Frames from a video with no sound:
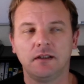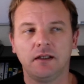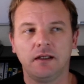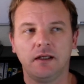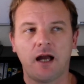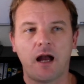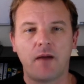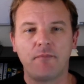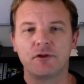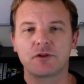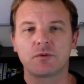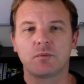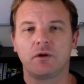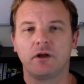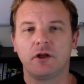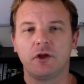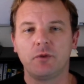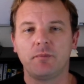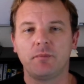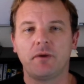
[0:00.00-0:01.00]
I just
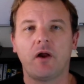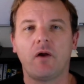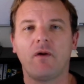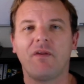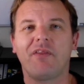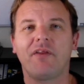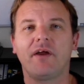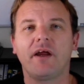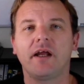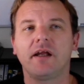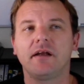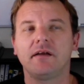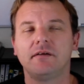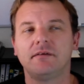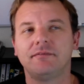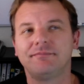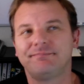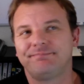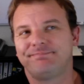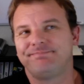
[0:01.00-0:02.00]
want to do my own thing.
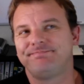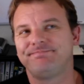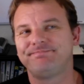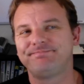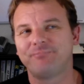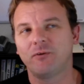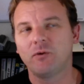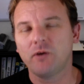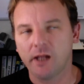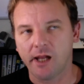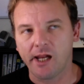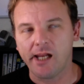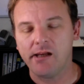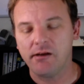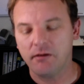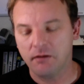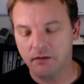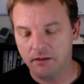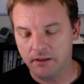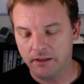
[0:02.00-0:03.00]
Okay.
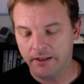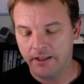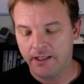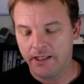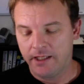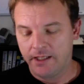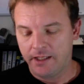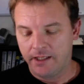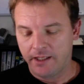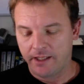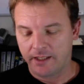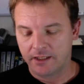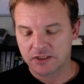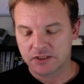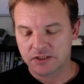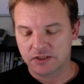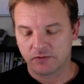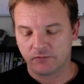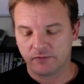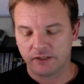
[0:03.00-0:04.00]
And
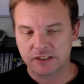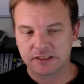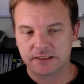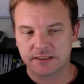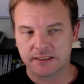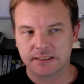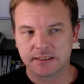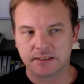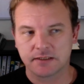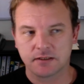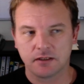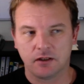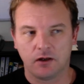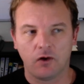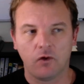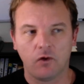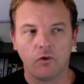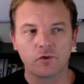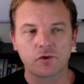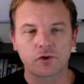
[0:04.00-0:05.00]
so it's this
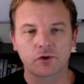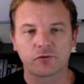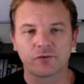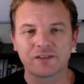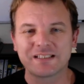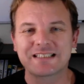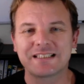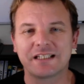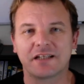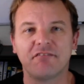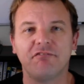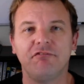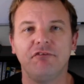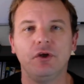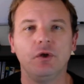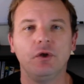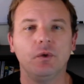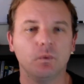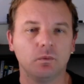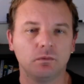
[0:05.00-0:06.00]
altruistic
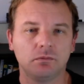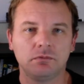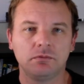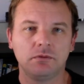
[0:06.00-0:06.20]
view.